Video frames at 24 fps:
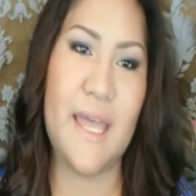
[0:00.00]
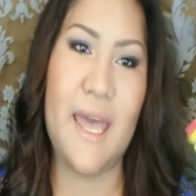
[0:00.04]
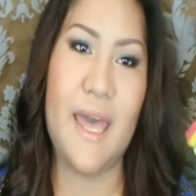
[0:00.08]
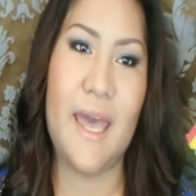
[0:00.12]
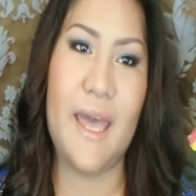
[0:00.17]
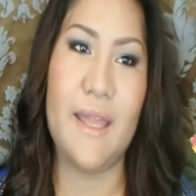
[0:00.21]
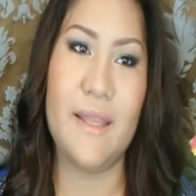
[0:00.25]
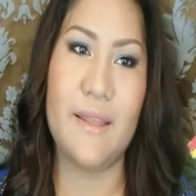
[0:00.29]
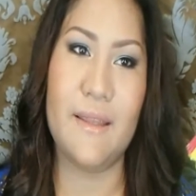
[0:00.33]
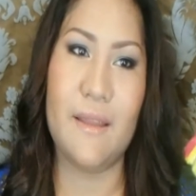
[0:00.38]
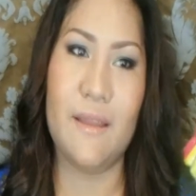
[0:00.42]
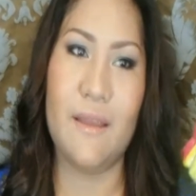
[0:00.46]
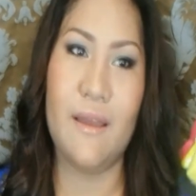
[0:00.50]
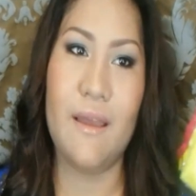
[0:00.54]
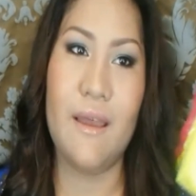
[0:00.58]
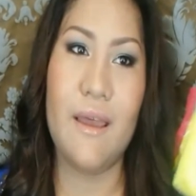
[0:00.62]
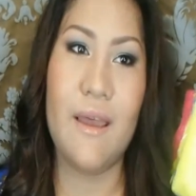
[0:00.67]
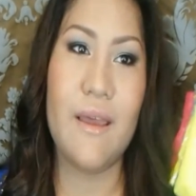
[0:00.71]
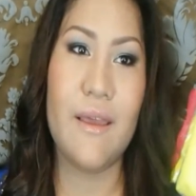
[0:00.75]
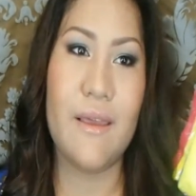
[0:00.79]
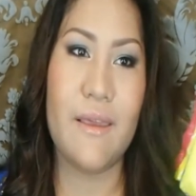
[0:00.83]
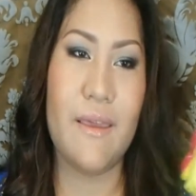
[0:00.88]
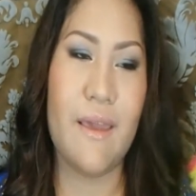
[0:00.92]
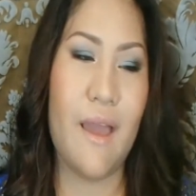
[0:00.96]
and
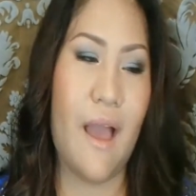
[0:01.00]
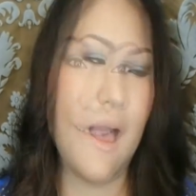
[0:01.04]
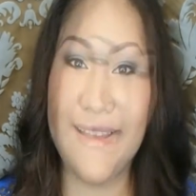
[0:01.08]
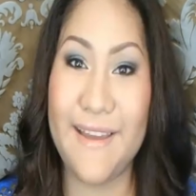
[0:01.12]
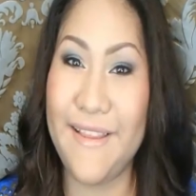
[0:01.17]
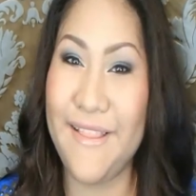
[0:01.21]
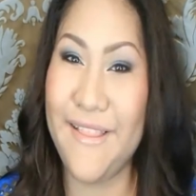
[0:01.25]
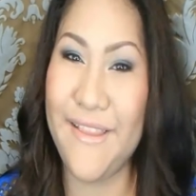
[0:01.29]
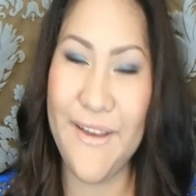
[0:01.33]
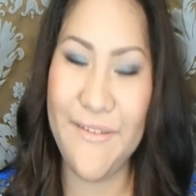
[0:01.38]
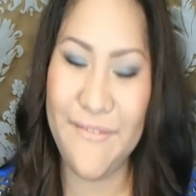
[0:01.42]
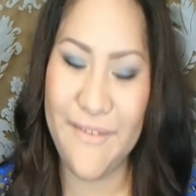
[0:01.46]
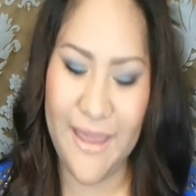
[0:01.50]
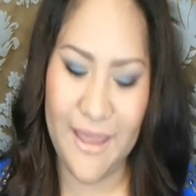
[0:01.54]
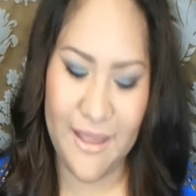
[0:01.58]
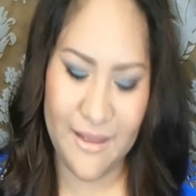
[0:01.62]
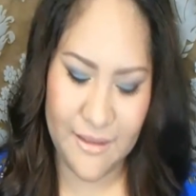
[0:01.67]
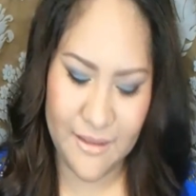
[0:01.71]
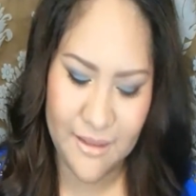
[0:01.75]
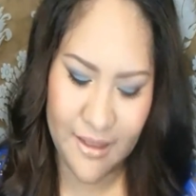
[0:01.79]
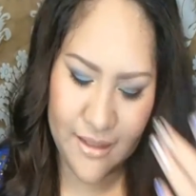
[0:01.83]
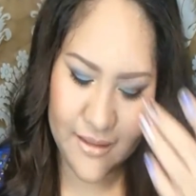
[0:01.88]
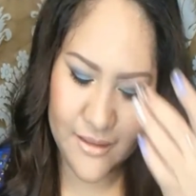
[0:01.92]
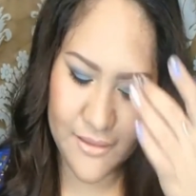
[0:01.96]
yeah, I love it.
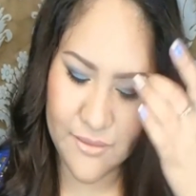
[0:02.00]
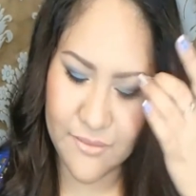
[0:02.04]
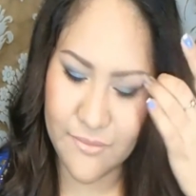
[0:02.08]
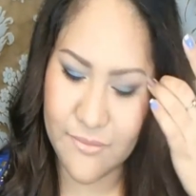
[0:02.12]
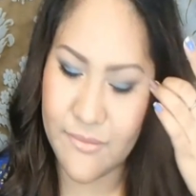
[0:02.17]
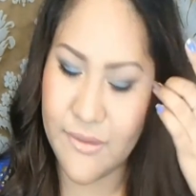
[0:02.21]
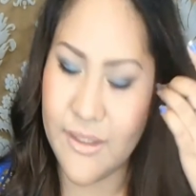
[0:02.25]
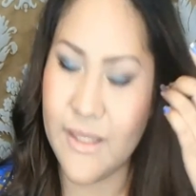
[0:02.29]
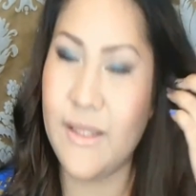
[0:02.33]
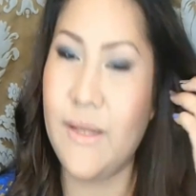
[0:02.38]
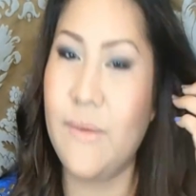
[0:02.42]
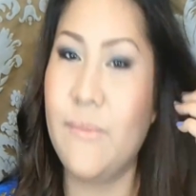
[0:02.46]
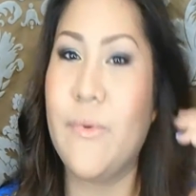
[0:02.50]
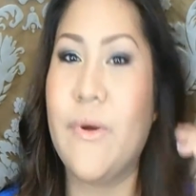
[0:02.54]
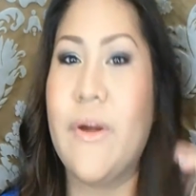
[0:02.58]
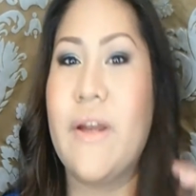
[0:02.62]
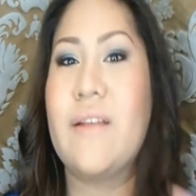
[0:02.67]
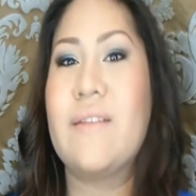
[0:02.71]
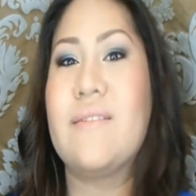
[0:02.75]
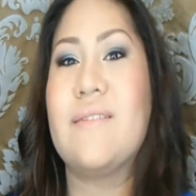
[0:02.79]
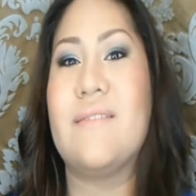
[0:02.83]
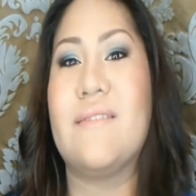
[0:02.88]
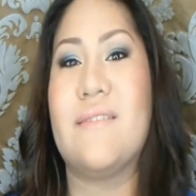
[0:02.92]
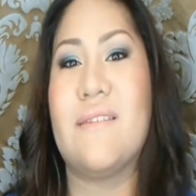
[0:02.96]
It really
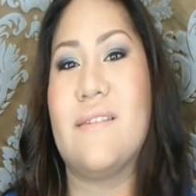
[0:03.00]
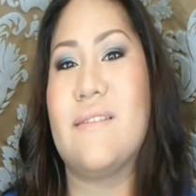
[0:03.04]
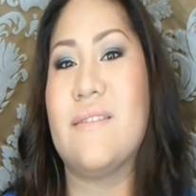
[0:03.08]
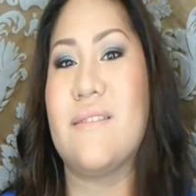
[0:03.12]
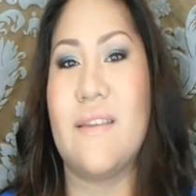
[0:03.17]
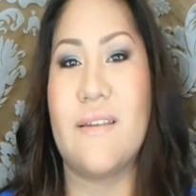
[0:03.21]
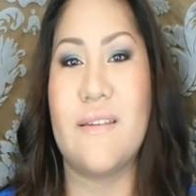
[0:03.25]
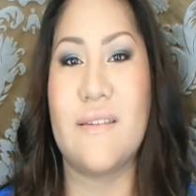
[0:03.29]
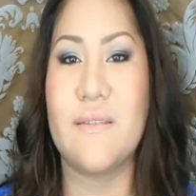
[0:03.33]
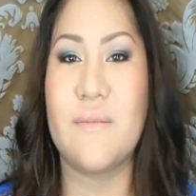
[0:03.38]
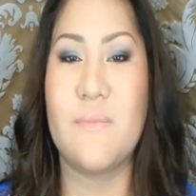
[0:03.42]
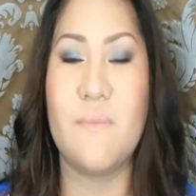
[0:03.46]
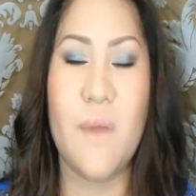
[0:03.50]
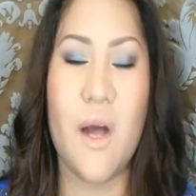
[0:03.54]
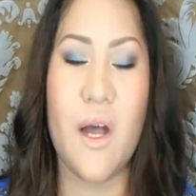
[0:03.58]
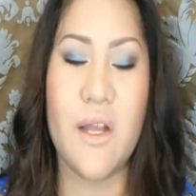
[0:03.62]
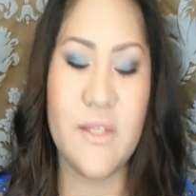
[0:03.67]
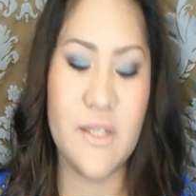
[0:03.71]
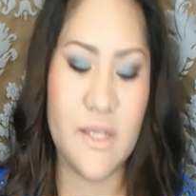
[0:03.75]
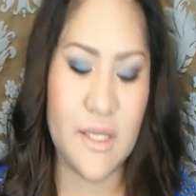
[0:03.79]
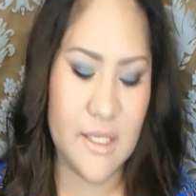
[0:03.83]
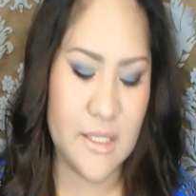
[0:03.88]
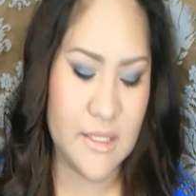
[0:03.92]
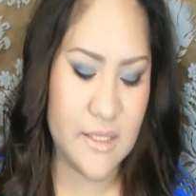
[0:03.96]
works just as
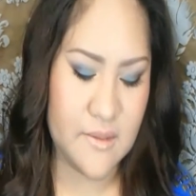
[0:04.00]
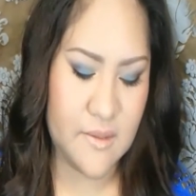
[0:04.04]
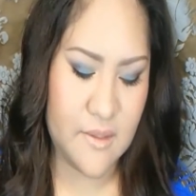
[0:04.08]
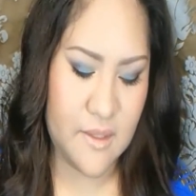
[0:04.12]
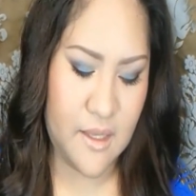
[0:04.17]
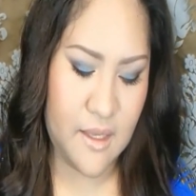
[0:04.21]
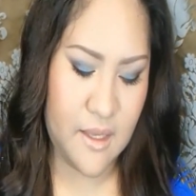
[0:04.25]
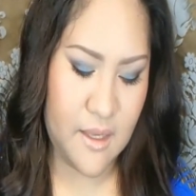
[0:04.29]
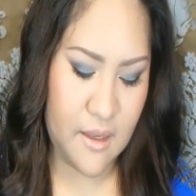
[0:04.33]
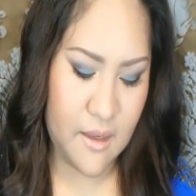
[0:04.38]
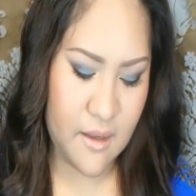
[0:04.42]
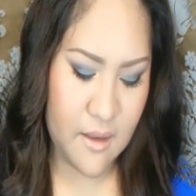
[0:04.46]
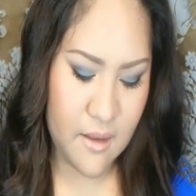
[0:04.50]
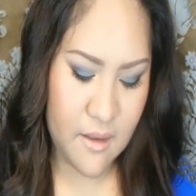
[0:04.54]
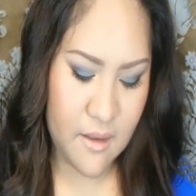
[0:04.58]
much as the